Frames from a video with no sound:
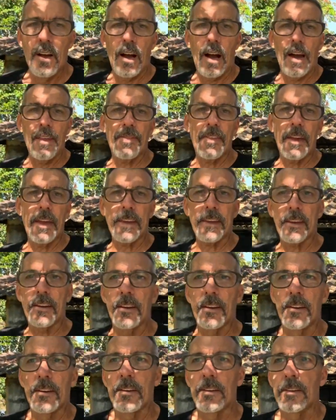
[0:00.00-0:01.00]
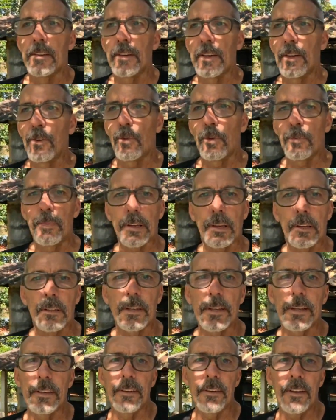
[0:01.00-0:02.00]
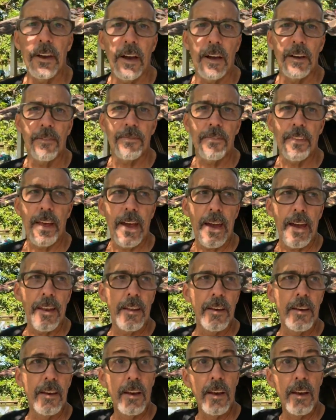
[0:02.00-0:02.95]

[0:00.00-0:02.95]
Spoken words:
I think it would be clean enough that